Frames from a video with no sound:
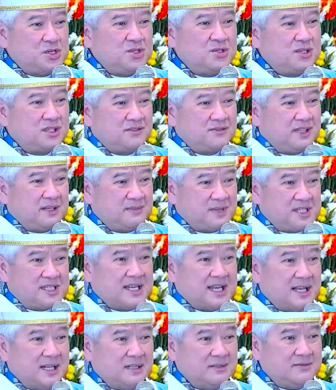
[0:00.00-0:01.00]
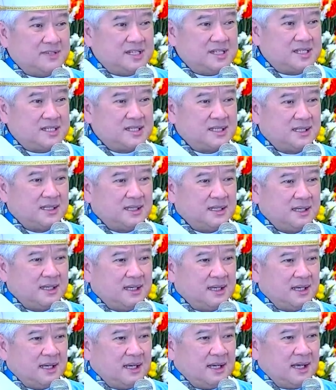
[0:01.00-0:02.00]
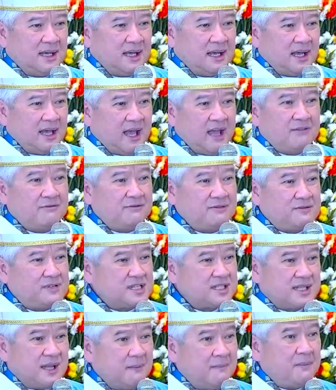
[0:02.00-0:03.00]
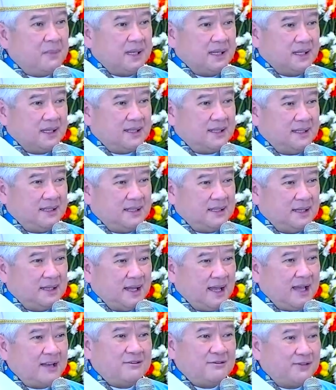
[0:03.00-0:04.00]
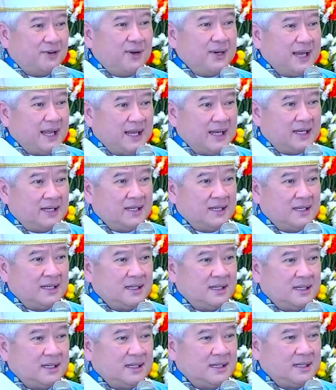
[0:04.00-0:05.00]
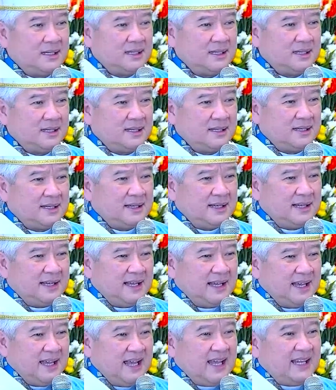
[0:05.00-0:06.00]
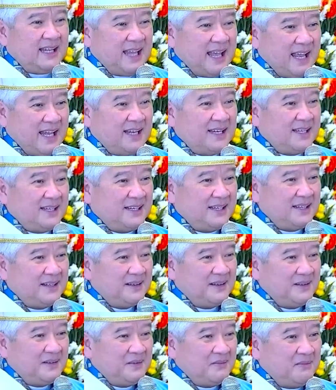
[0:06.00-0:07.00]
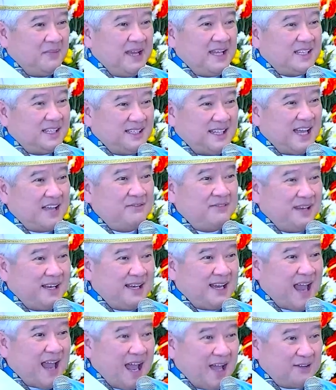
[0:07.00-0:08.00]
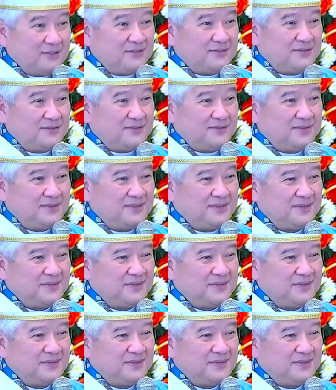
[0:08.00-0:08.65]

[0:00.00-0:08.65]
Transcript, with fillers: sure of themselves have stumbled and fallen, and then made the devil laugh.